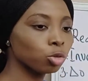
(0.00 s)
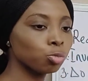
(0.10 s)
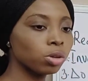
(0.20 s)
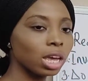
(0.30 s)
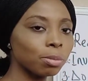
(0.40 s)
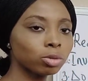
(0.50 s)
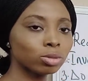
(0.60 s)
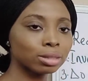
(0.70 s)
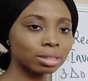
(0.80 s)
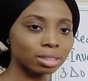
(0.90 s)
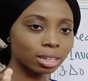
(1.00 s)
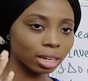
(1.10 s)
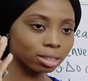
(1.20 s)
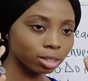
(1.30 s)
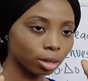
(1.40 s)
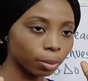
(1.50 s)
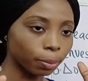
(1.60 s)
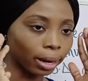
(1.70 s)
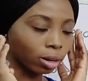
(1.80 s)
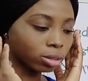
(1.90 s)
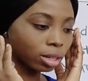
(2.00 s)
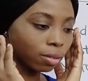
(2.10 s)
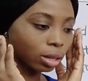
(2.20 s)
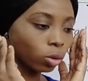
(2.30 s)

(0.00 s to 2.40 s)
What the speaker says: Be able to detect by yourself that,